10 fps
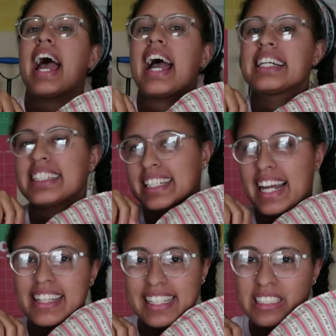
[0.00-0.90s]
I actually
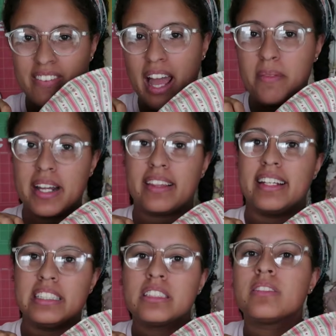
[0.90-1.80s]
got this fabric,
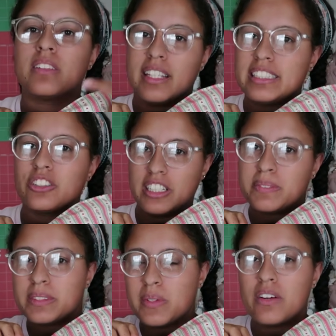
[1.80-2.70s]
this
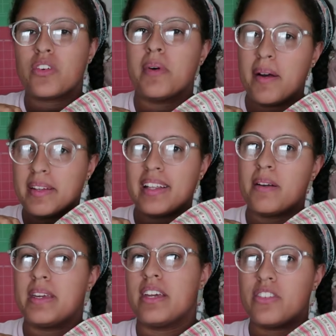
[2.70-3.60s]
Christmas one, from Hobby
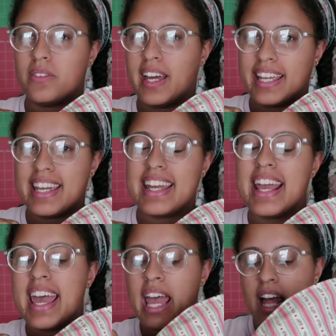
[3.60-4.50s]
Lobby. If you like
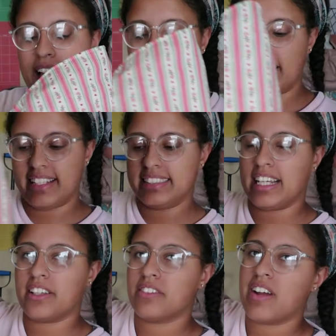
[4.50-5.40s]
it, I got this
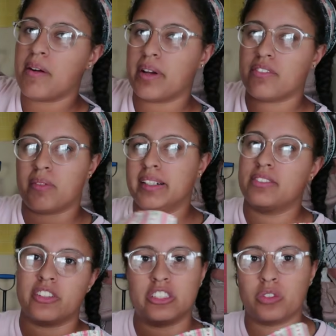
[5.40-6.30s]
other fabric from a
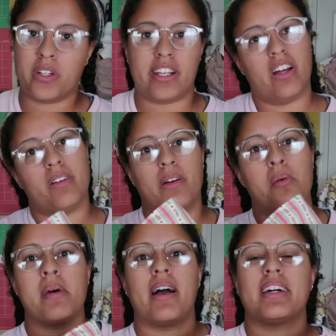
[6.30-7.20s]
different store that y'all won't
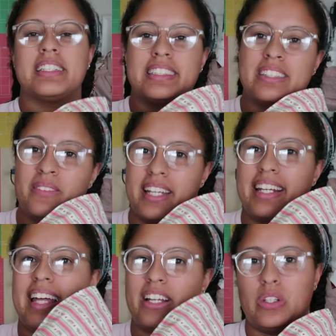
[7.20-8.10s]
know about because it's
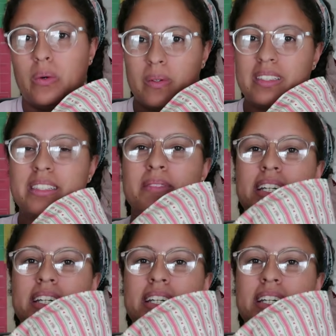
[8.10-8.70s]
only like local to